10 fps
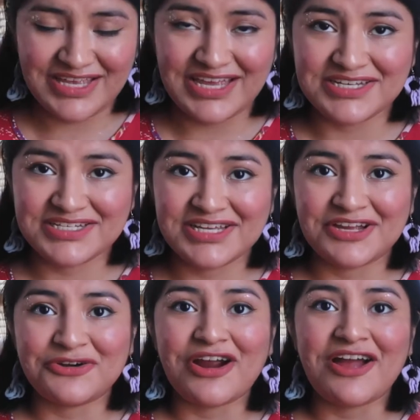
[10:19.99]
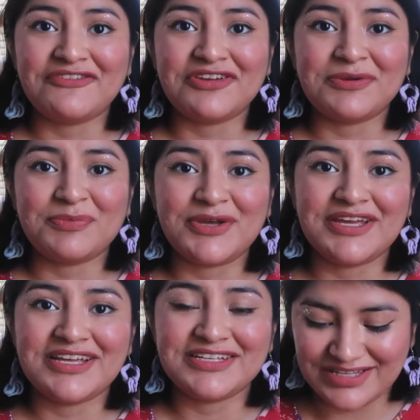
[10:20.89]
I hate to get graphic,
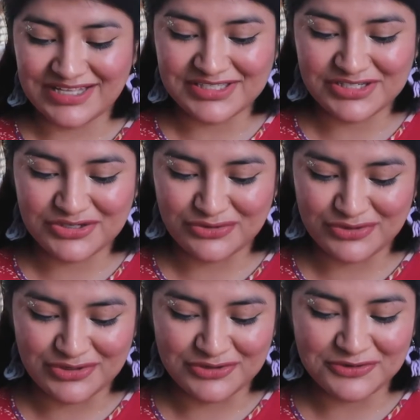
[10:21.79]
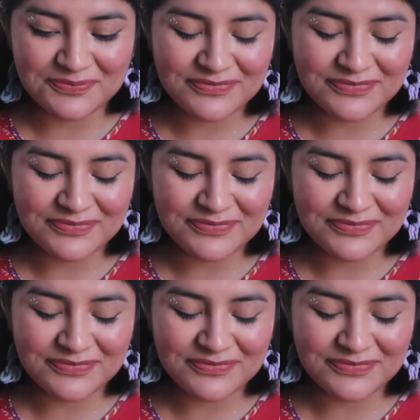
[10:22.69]
but that's true.